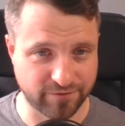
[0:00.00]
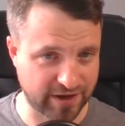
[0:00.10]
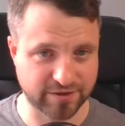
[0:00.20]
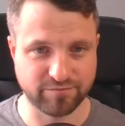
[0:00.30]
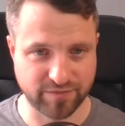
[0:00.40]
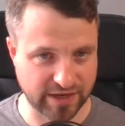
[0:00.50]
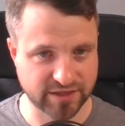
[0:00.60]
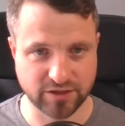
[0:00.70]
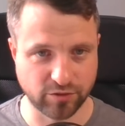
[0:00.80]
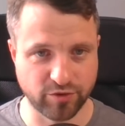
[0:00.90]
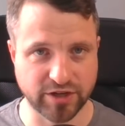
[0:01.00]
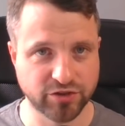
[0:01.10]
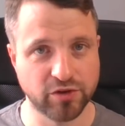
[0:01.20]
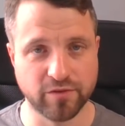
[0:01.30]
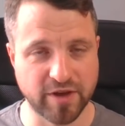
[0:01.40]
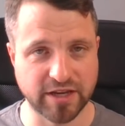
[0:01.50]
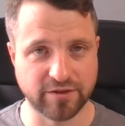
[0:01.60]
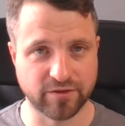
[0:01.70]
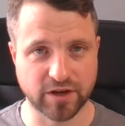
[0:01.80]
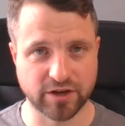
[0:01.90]
In fact, that's still pretty true of many
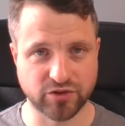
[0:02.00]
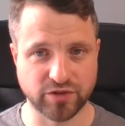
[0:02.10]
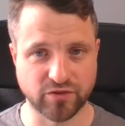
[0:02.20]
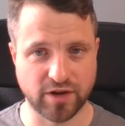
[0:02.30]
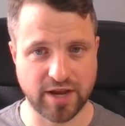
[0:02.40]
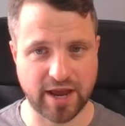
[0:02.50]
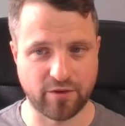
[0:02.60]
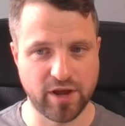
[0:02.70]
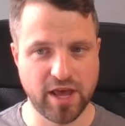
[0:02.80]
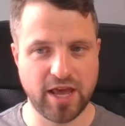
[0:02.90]
different countries right now.